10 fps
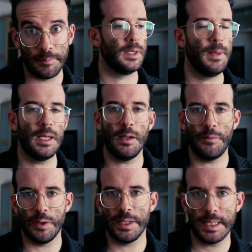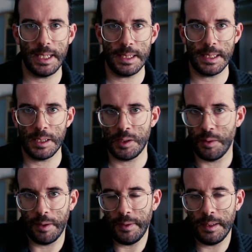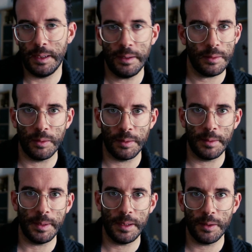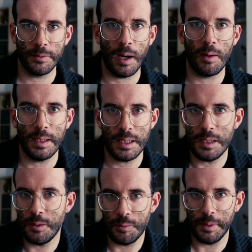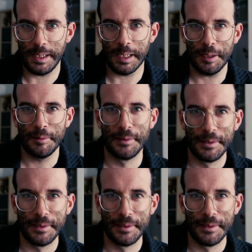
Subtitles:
Depending on your skill sets, your abilities, or depending on how lazy you really are,